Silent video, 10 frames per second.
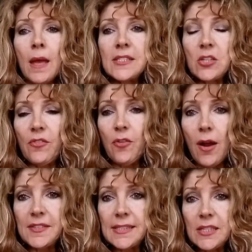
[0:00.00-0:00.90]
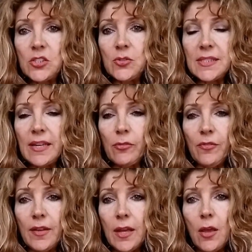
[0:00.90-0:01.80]
So far, I've sent you
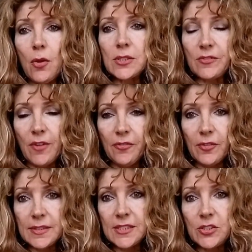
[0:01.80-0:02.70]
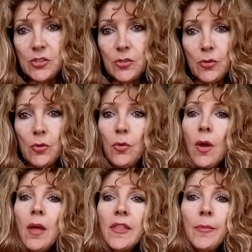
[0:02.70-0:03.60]
several videos in reference to
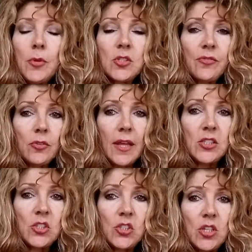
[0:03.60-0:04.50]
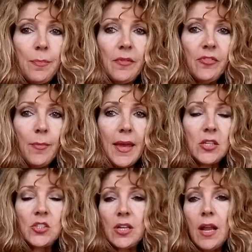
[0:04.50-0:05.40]
the abusive relationship
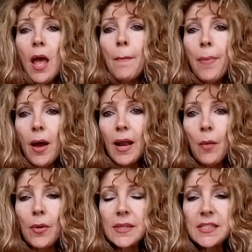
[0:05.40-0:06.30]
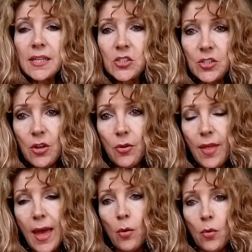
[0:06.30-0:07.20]
information, but I wanted to let you know
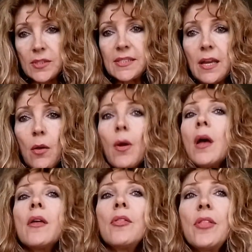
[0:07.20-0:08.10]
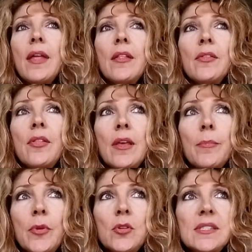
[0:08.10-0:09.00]
that also that the
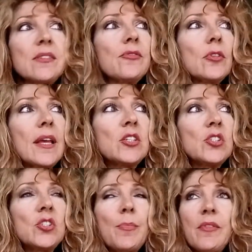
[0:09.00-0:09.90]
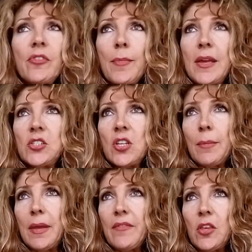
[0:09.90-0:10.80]
abusive relationship information that
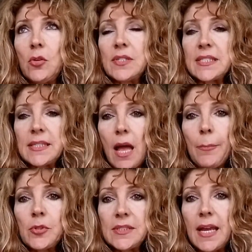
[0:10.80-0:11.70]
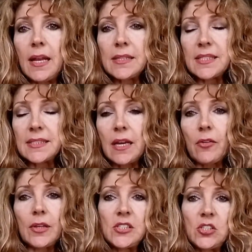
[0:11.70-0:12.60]
I'm giving you does not pertain
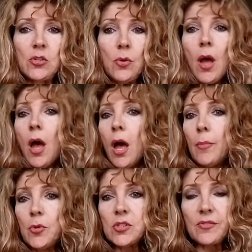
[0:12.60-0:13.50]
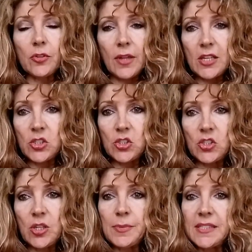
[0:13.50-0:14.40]
necessarily to abusive
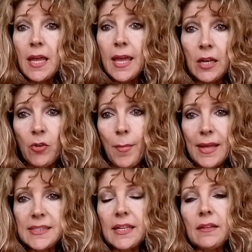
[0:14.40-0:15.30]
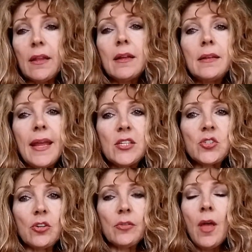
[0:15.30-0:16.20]
relationships in a romantic
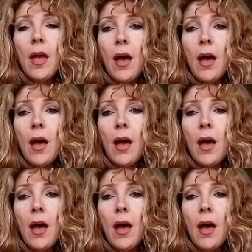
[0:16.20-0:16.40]
nature.